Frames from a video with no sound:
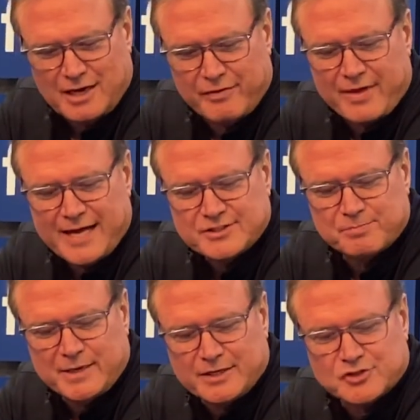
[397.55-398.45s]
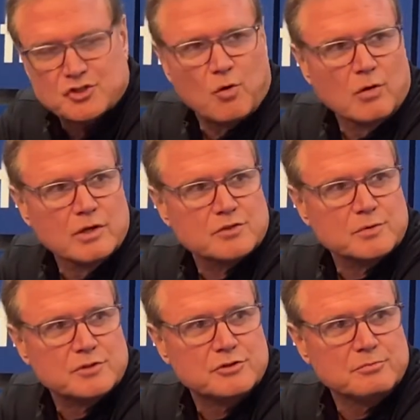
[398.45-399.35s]
And that's being scoreless
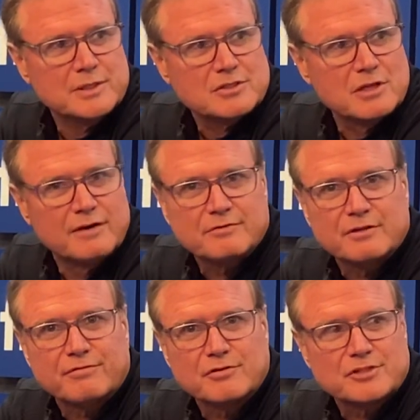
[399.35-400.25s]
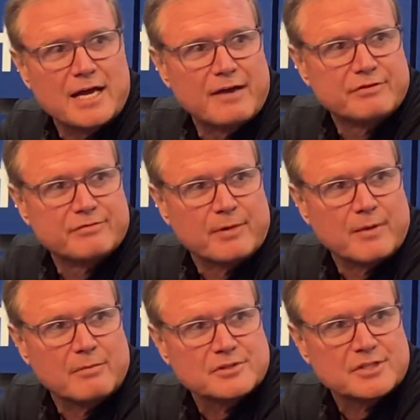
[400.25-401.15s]
with 2 minutes left in the first half, if I'm
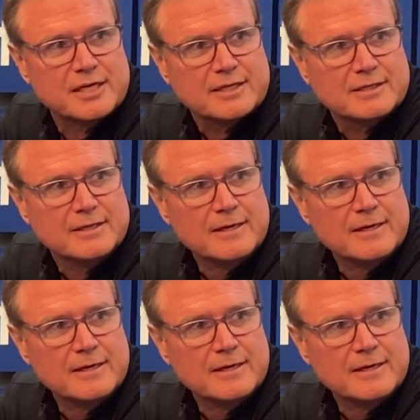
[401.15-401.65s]
not mistaken.